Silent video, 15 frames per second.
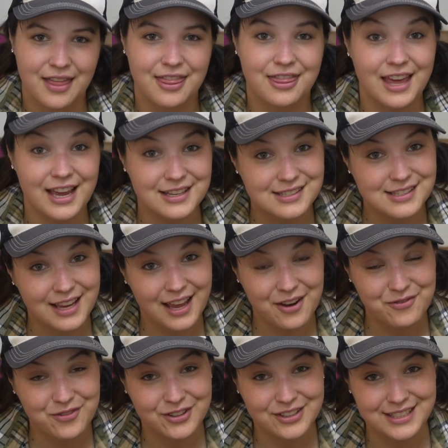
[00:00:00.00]
Thanks
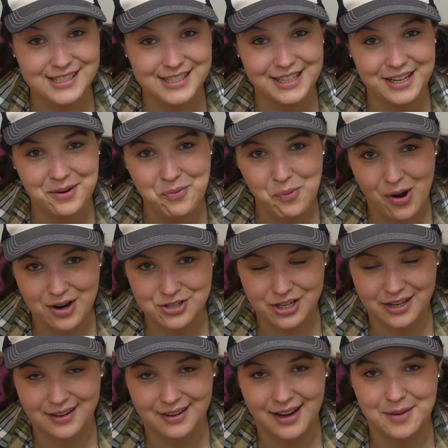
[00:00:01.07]
again for listening and
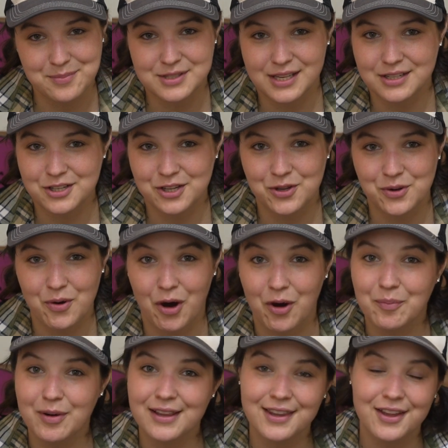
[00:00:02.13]
watching. I'm sending you all
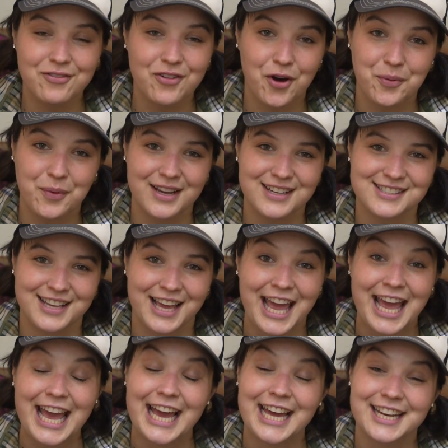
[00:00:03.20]
my love always,
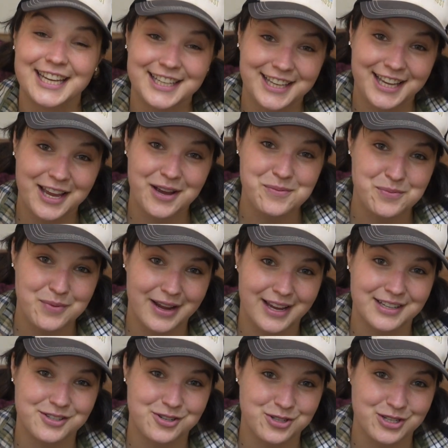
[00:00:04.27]
and I can't
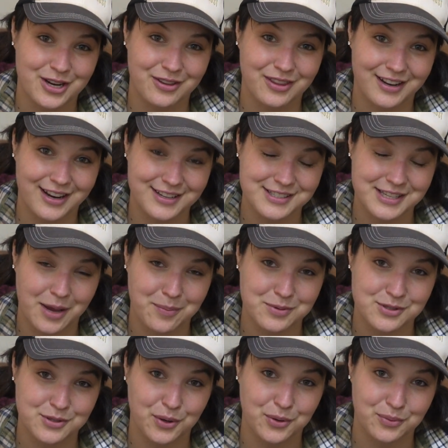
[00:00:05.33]
wait to share the next
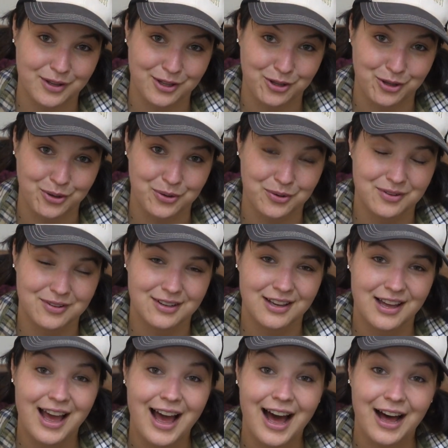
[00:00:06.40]
episode with you.
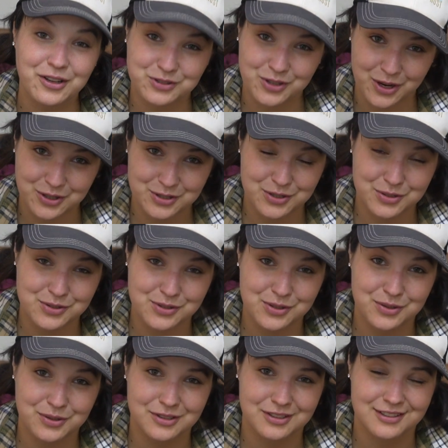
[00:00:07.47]
I'll talk to you
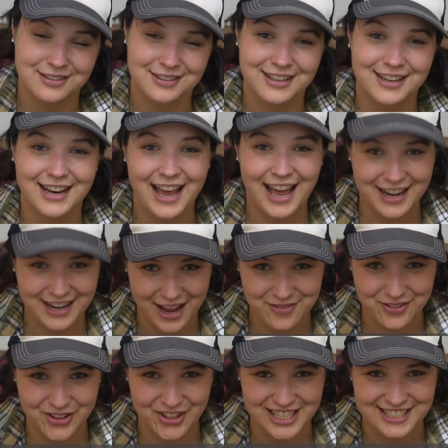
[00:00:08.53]
soon, and
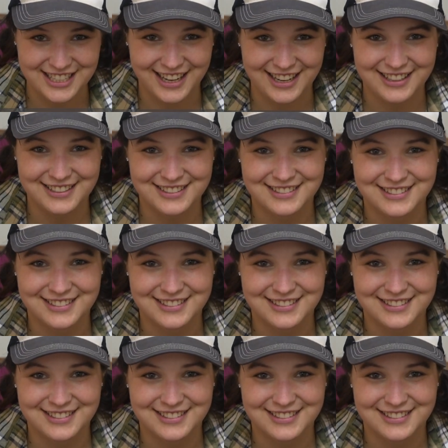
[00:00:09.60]
have a great day.